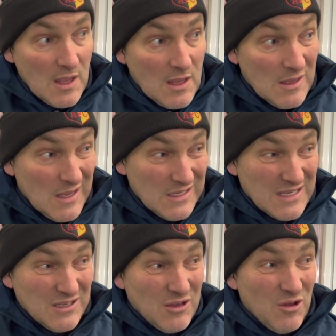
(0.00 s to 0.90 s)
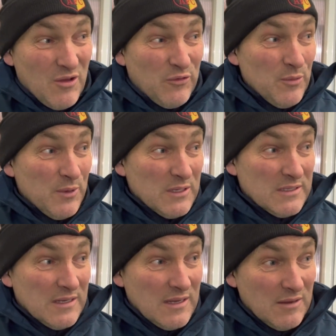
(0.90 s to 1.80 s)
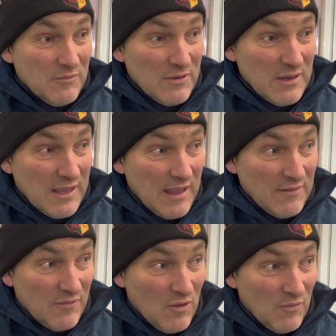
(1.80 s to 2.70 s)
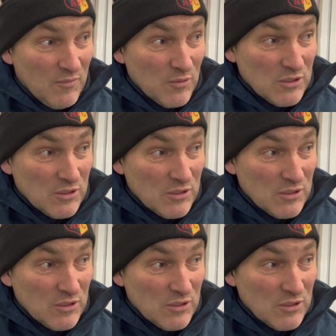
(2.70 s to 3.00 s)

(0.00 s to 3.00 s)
Yeah, Jez only got a few minutes, didn't he? He didn't really get involved much.